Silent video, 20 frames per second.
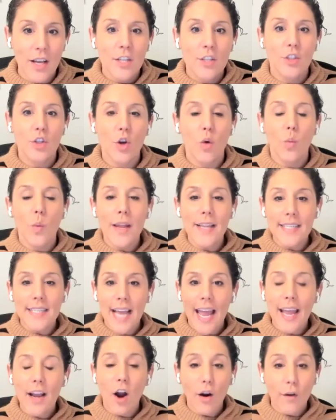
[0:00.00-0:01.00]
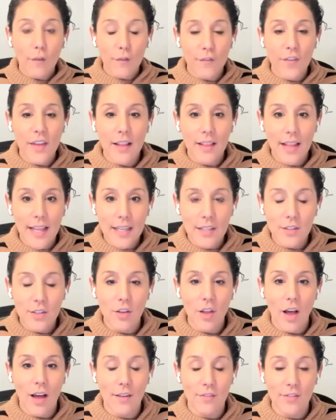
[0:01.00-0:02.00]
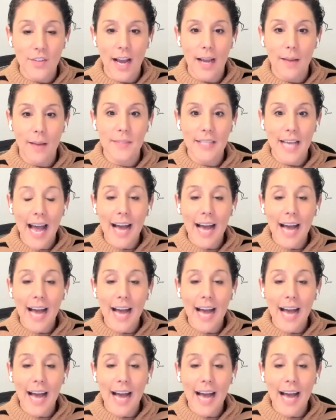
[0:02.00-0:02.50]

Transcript: So we take our feelings a lot of times